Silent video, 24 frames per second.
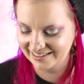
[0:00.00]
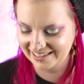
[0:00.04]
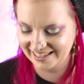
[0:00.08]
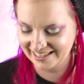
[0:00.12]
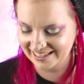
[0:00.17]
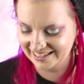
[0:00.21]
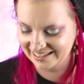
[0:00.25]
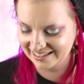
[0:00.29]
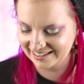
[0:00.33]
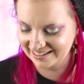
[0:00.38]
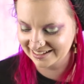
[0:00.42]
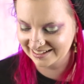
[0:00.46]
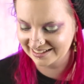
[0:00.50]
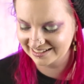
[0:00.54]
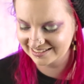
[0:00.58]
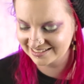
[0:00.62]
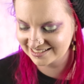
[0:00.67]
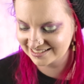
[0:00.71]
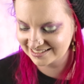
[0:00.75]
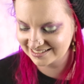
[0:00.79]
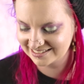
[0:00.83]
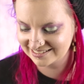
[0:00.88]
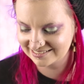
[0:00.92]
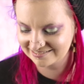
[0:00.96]
and
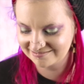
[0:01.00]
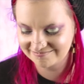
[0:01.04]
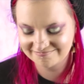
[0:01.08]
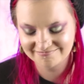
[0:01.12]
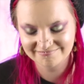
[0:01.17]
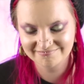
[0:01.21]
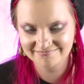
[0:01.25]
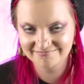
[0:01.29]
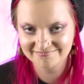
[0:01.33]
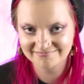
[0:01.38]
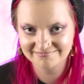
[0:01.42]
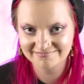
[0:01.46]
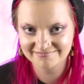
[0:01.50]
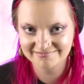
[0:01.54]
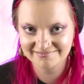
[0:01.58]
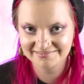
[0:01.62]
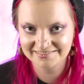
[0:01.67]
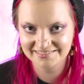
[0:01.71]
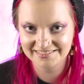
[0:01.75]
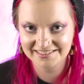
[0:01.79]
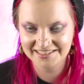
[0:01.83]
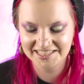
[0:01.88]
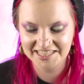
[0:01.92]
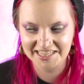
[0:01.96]

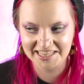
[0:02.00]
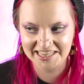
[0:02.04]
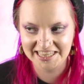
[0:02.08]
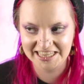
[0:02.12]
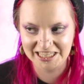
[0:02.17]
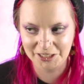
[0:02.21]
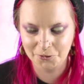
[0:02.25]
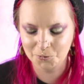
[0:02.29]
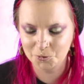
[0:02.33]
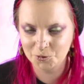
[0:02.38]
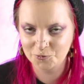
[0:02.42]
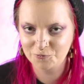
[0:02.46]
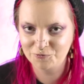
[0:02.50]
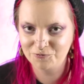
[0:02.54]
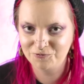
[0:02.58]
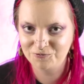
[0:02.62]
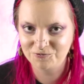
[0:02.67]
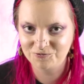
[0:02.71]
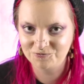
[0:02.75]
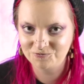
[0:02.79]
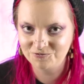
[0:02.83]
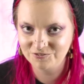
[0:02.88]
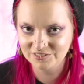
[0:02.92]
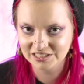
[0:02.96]
they were,
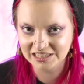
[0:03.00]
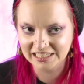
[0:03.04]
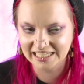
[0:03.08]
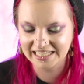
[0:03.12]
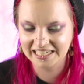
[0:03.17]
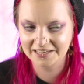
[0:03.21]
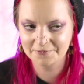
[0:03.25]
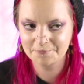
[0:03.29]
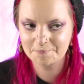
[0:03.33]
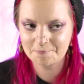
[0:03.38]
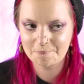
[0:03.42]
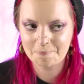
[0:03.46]
like,